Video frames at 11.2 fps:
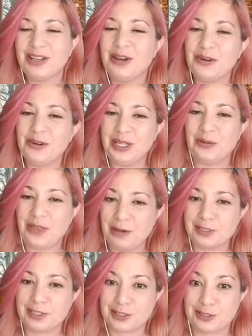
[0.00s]
so,
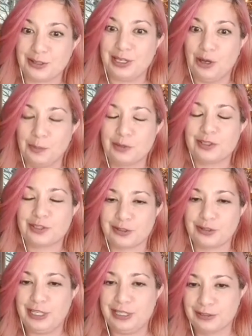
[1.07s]
that was almost
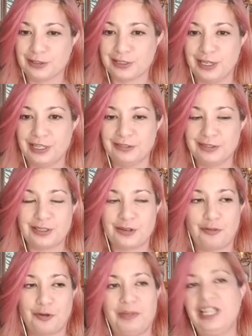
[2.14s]
30 years ago. So
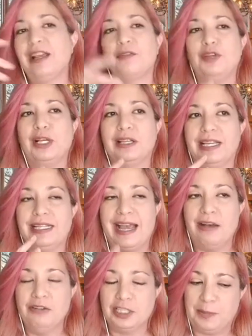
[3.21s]
for me, I feel like
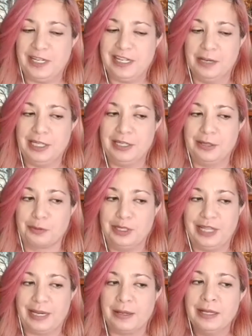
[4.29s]
now it's becoming a real,
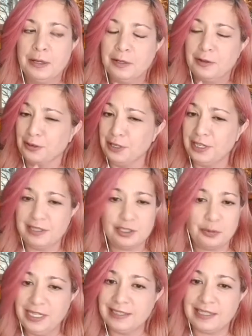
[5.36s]
like
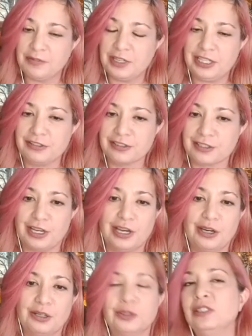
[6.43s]
27 years
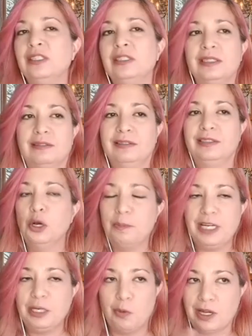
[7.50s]
ago,
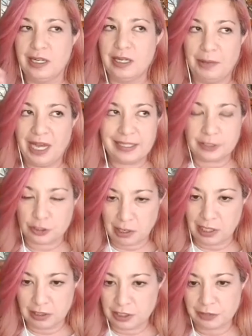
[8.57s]
nobody wanted to buy
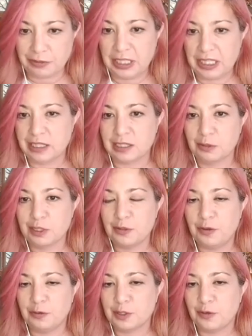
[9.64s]
astrology readings. It was
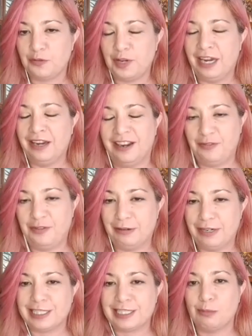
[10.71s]
a very,
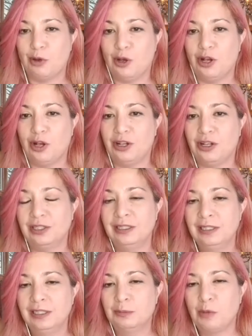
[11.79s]
very small
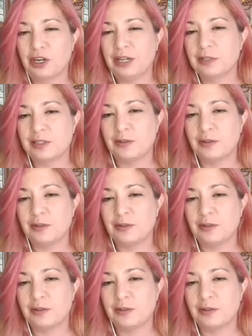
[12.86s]
market.